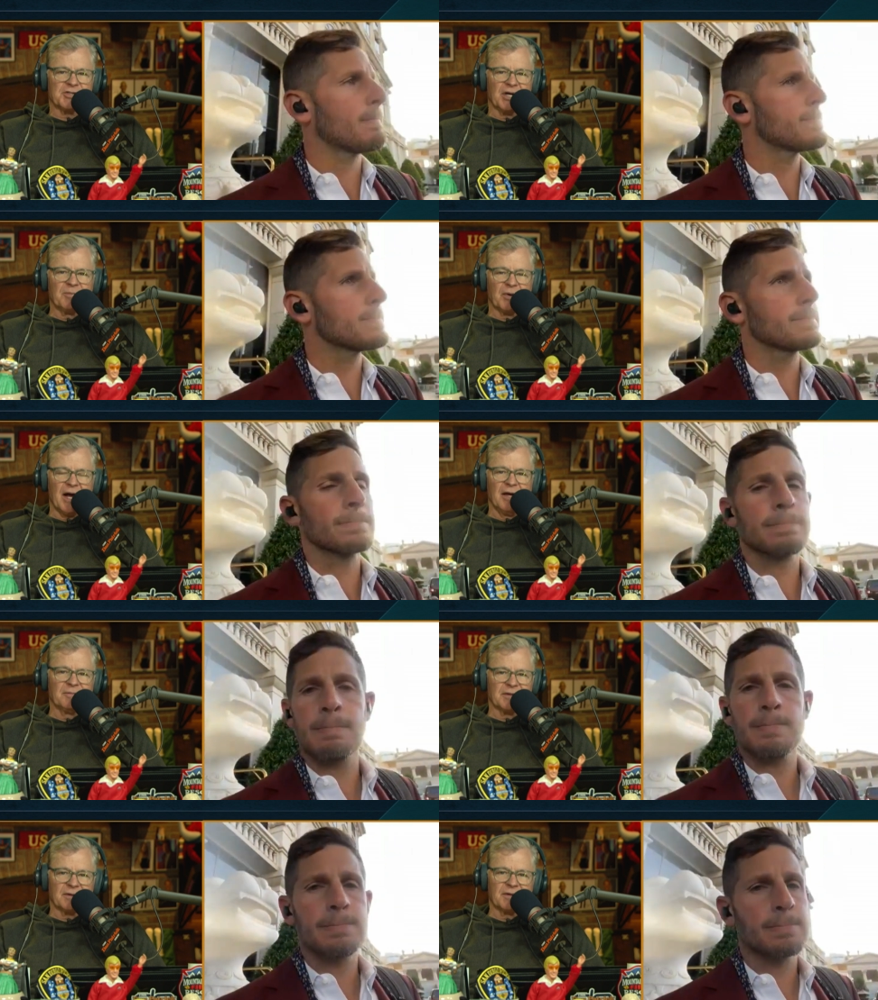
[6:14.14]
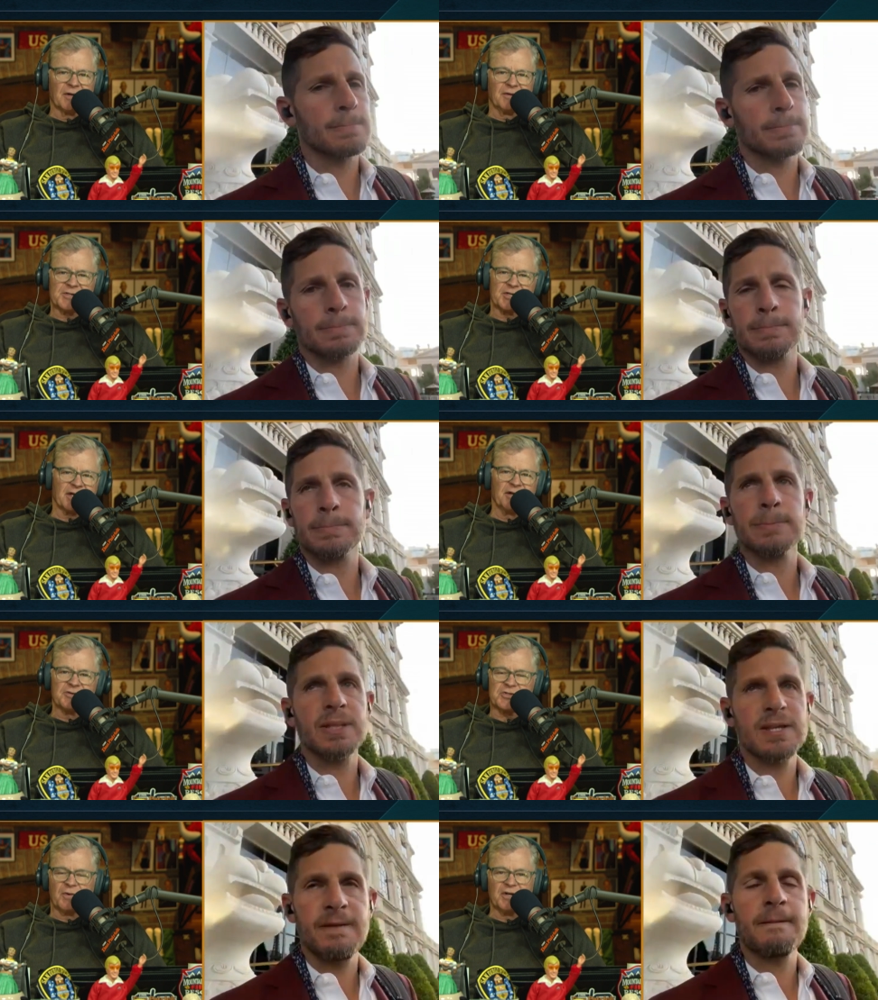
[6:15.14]
Speaker 1: AJ Brown, but you know, this is a kid who's
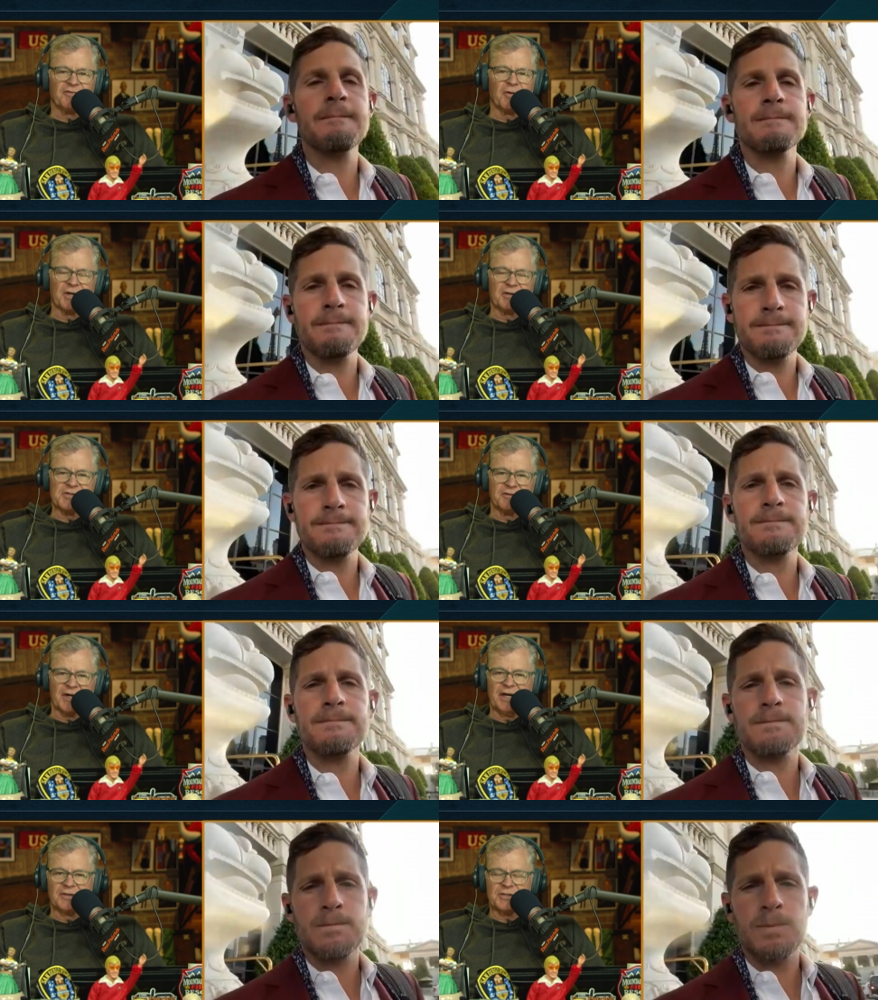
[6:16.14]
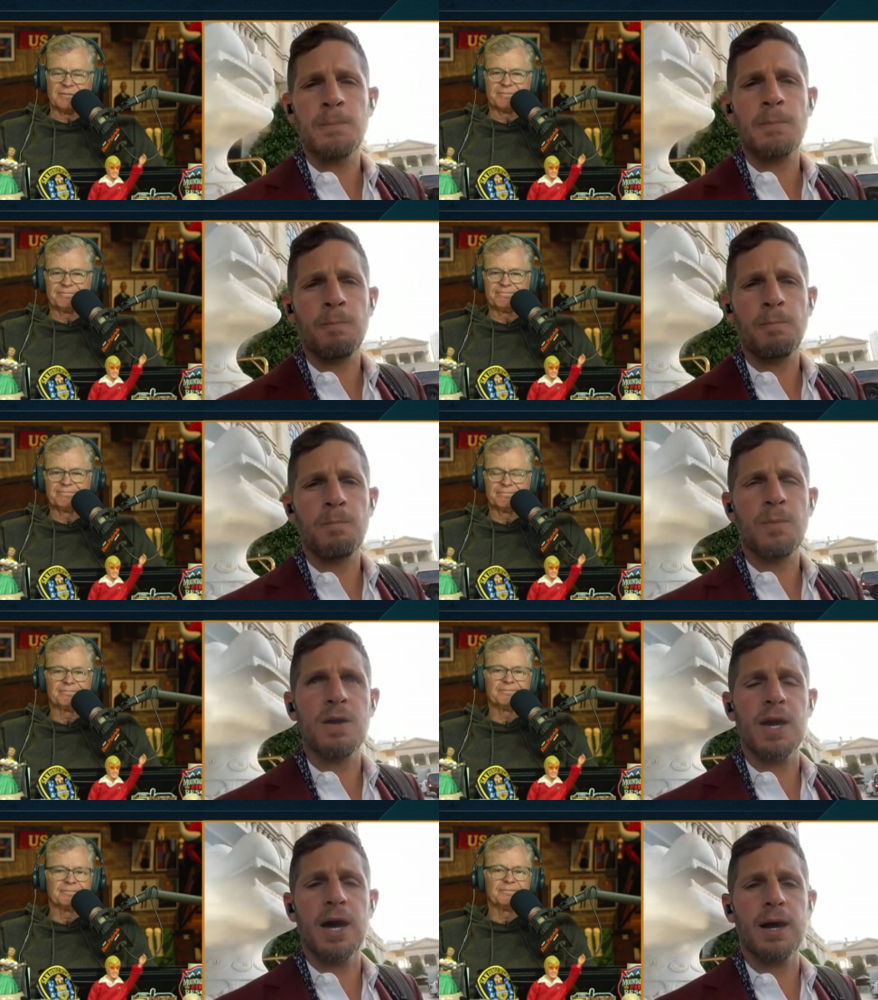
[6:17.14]
24 years of age.
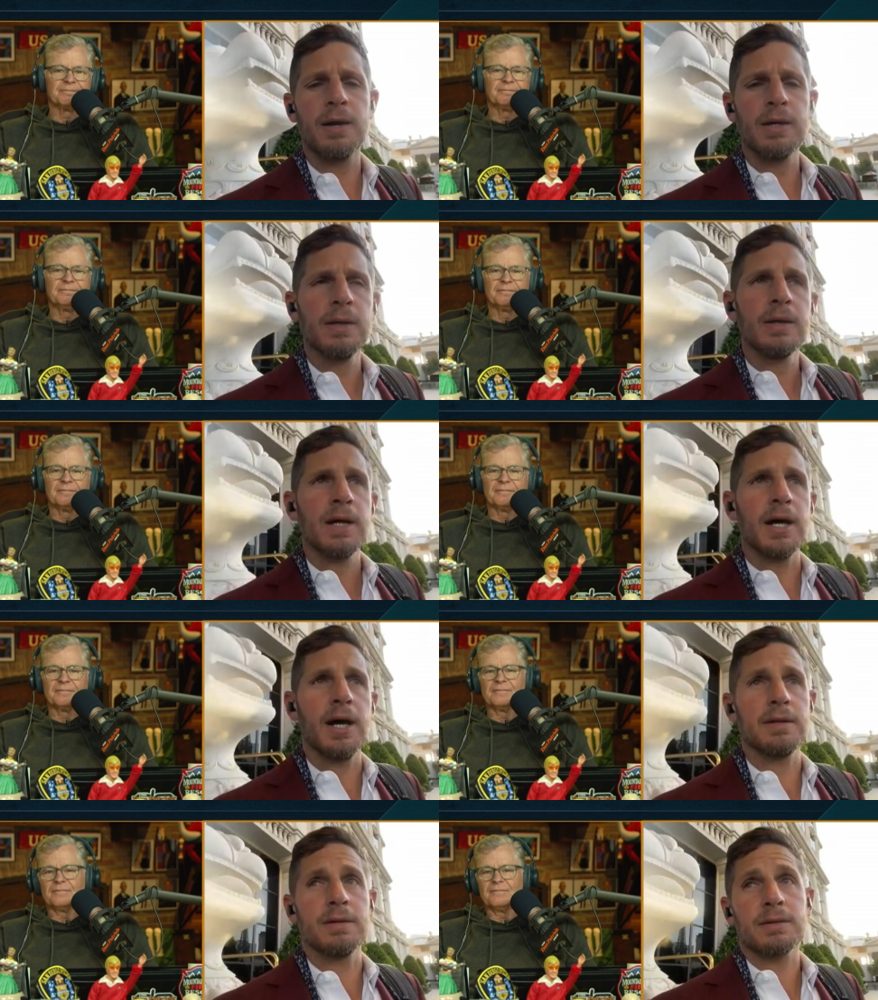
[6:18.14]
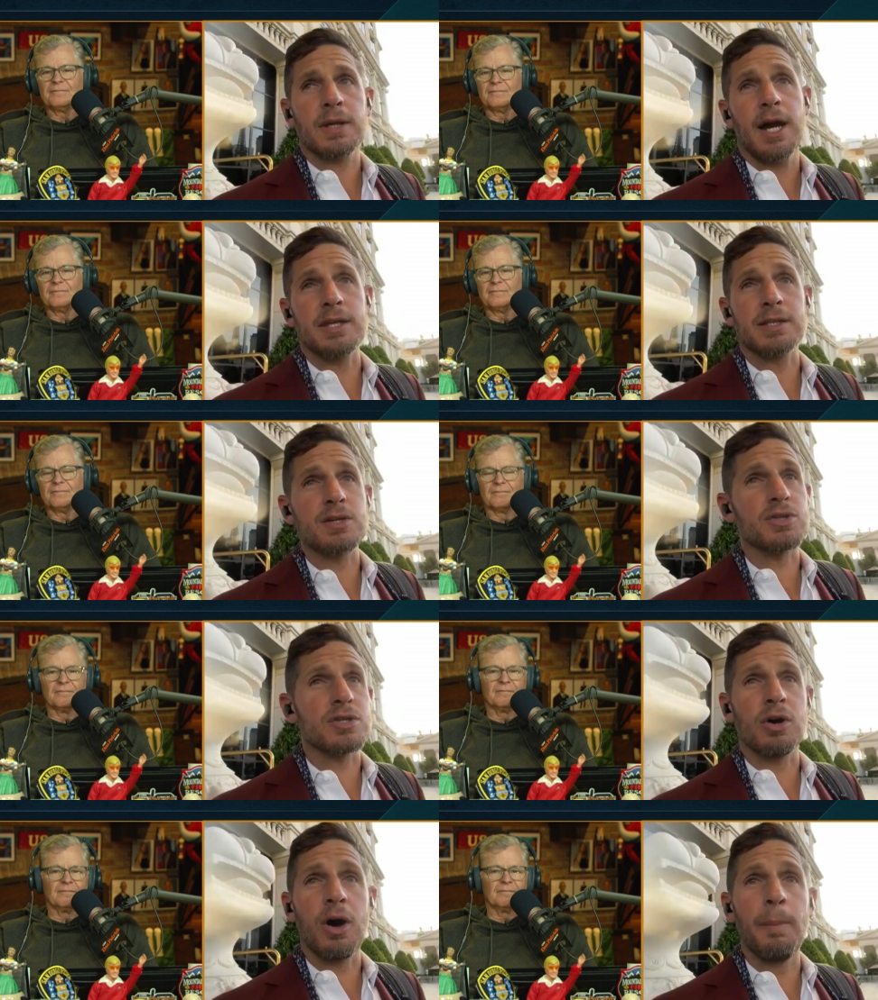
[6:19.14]
Speaker 2: Yeah, uh, I think this
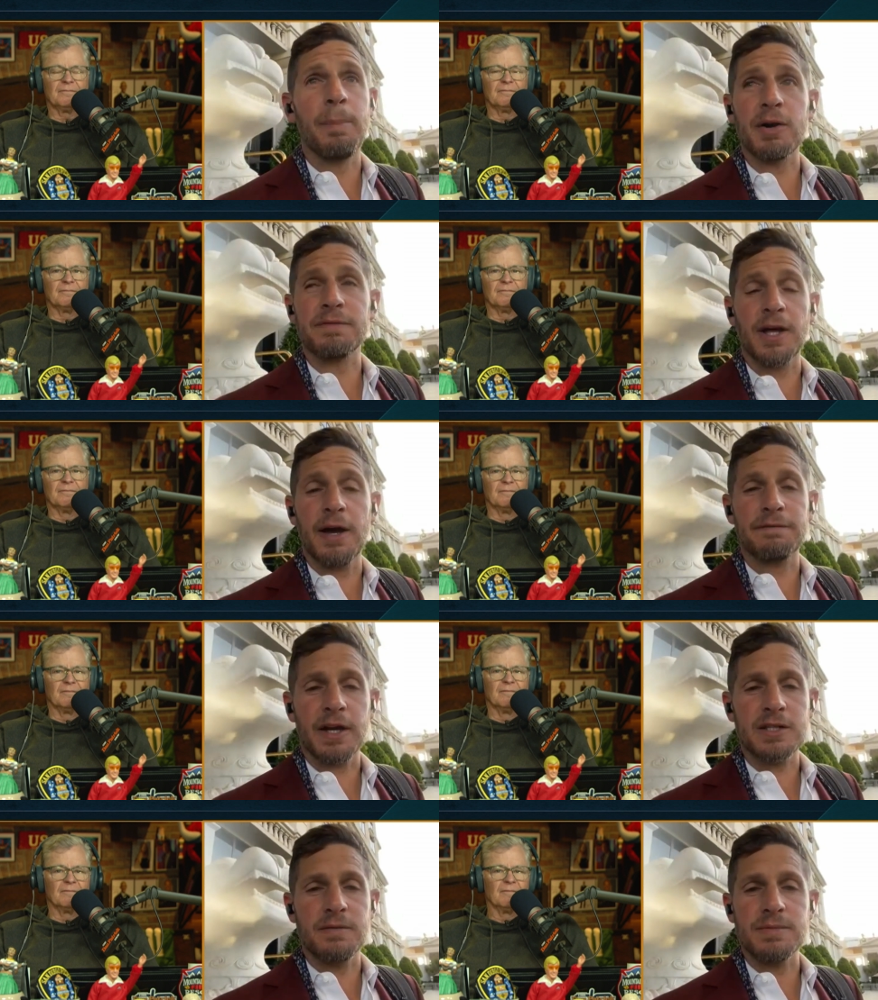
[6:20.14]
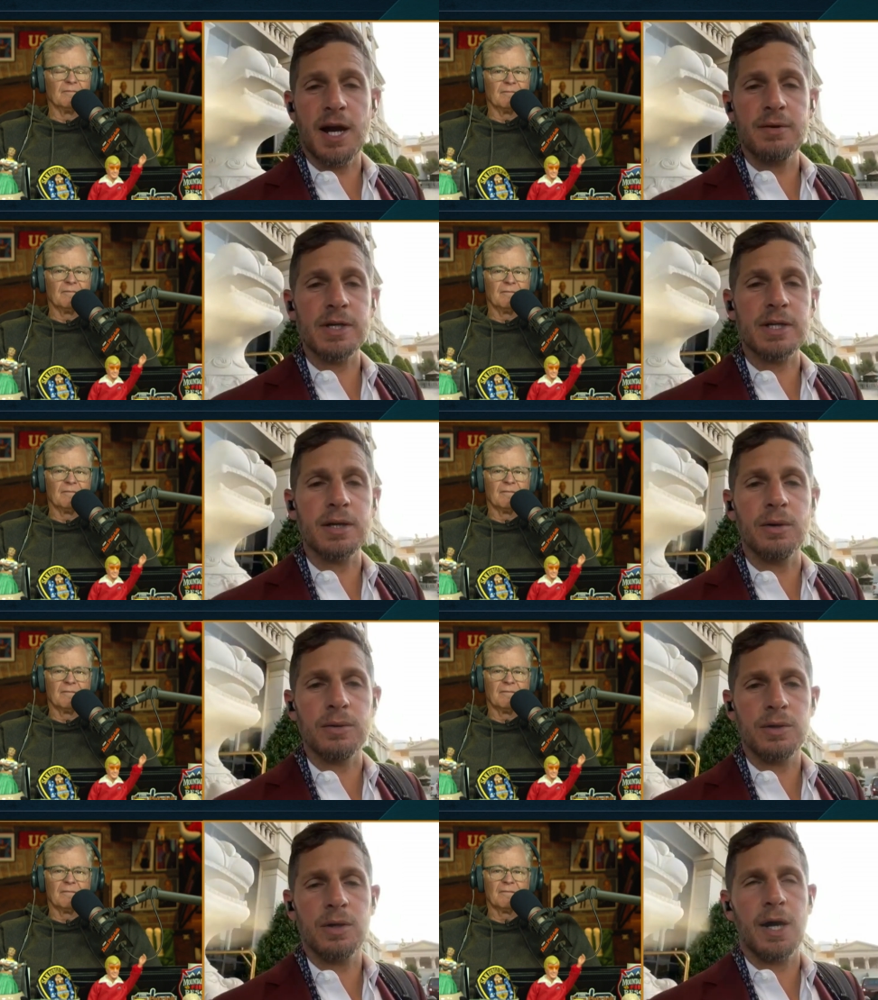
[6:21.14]
is all butterfly effects from Tyreek
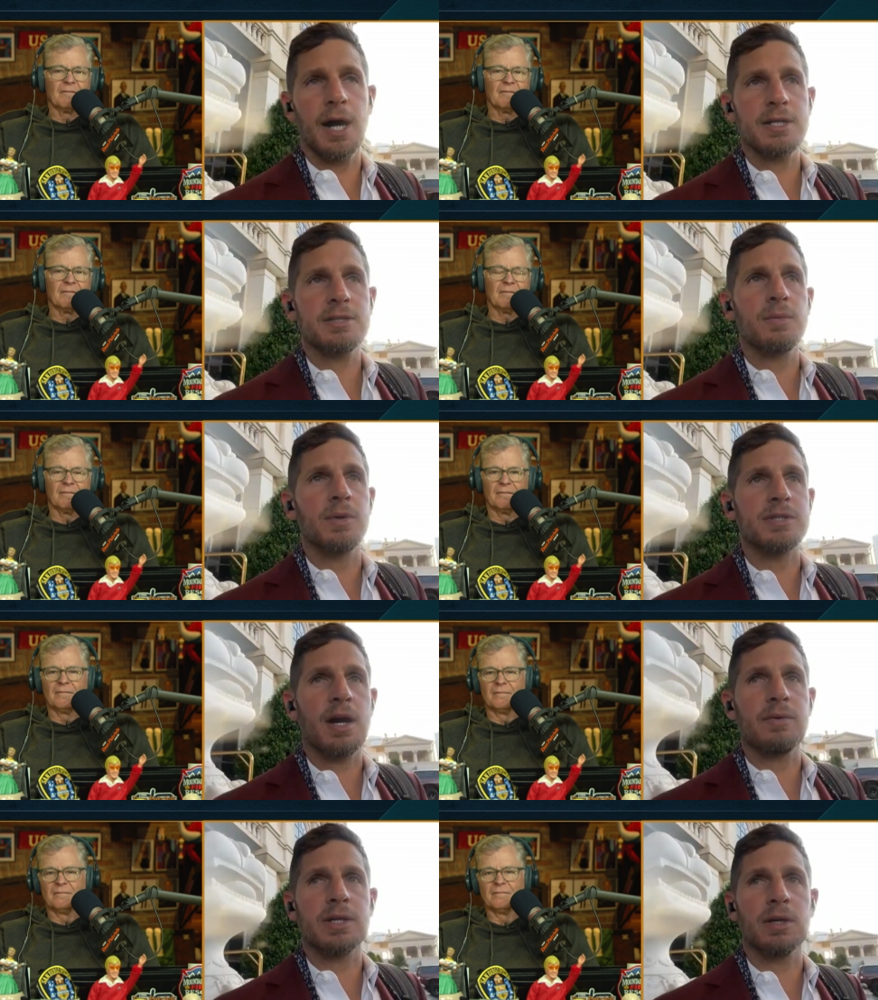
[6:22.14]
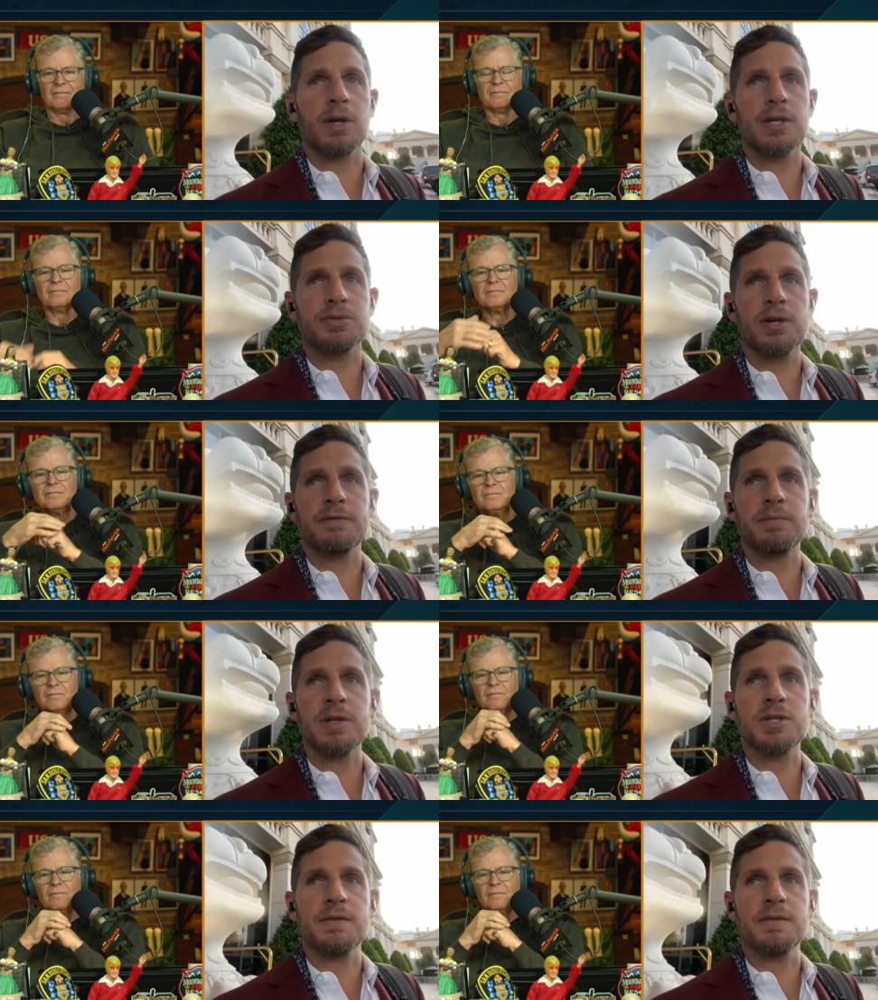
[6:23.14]
Hill. You know, I said when Tyreek Hill got traded from the